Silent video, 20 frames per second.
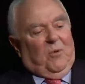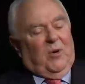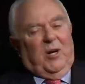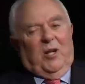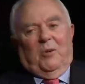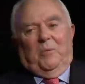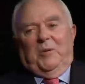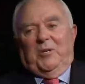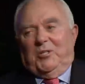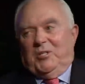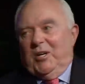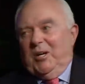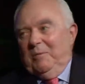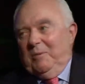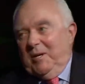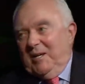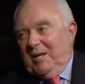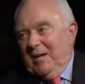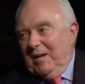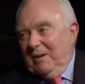When LBJ
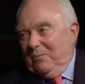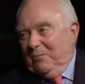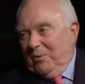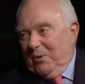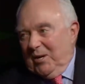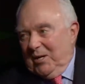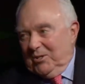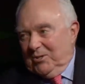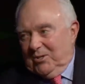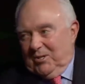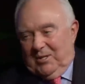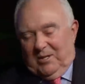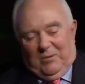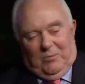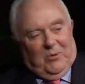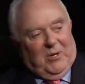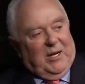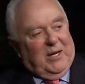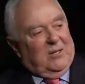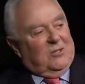became president,
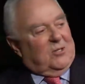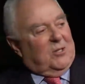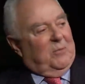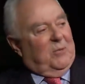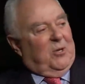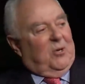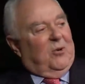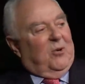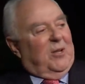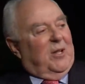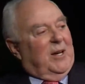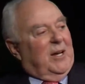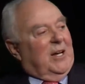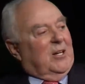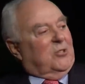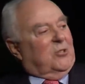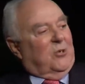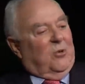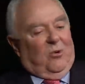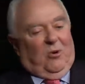we had something called the
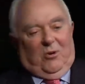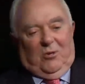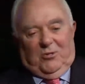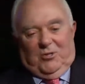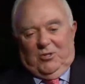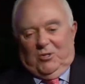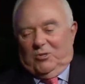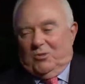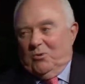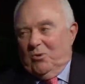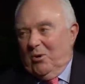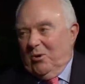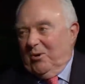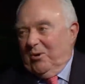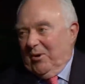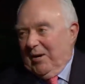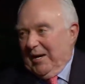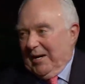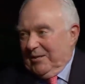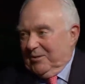National Origins
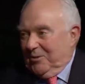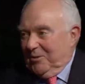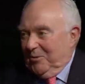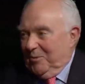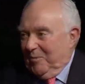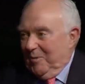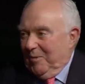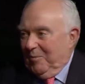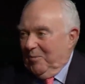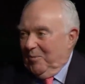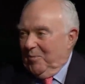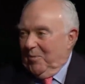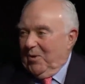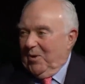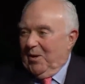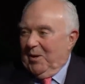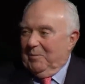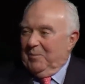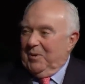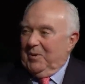Quota Act, you remember,
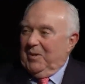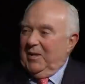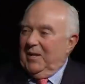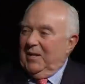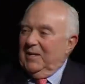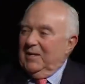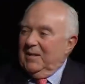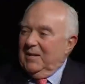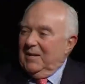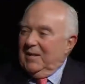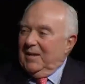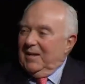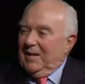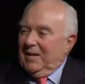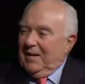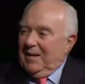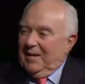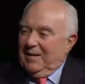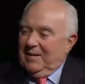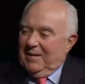Bob, and then
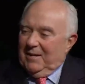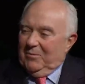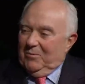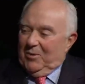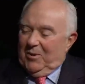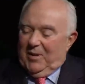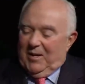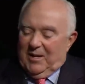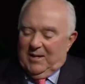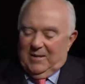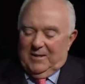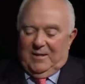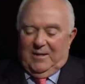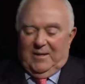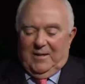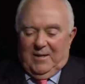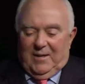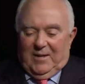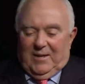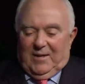and, and when that
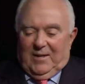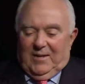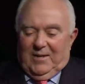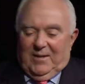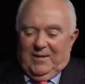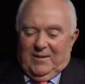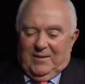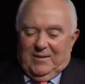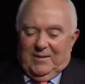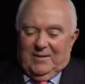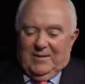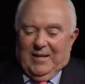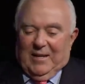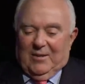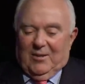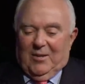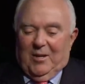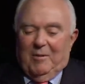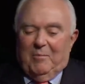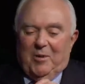it,
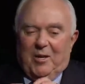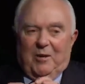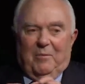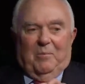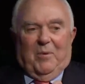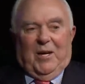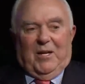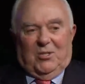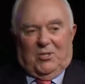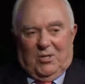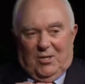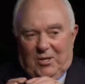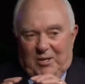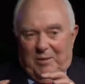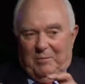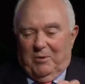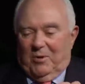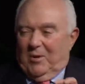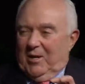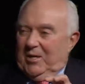that limited basically
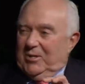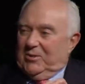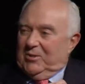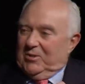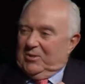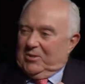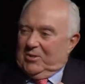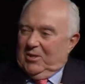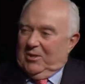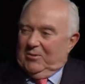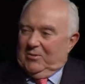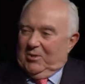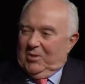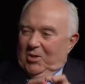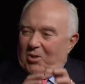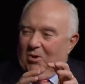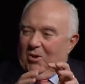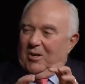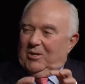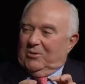immigration in this country
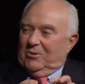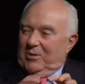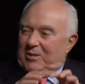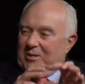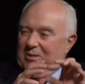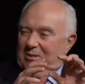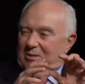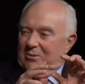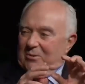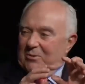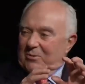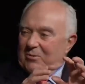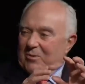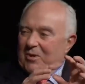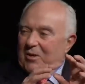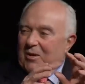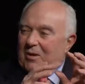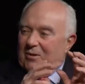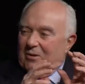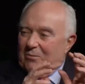largely to
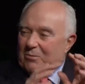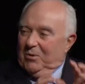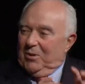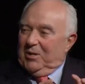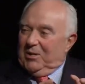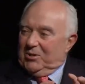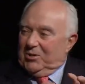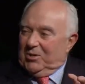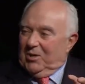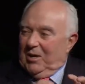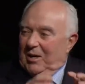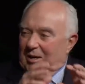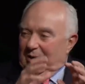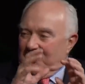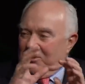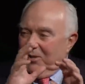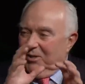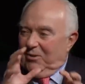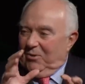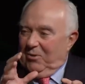the British
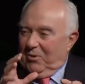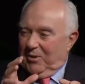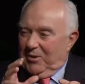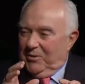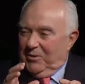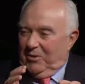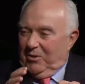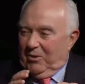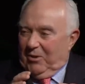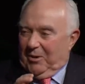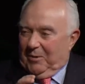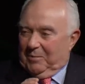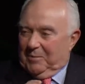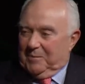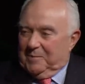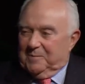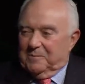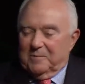Isles and Northern Europe.